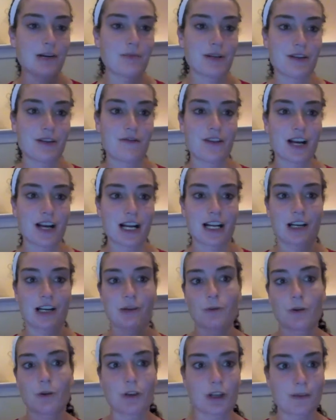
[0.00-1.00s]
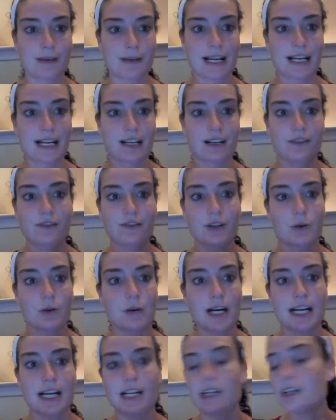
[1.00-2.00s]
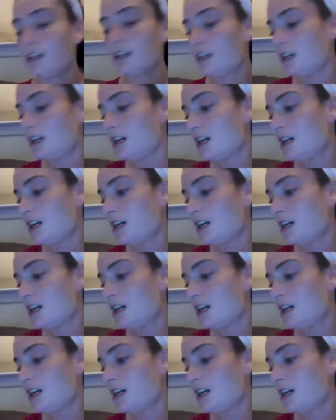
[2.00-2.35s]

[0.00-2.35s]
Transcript: But if not, I won't look back at it for a while.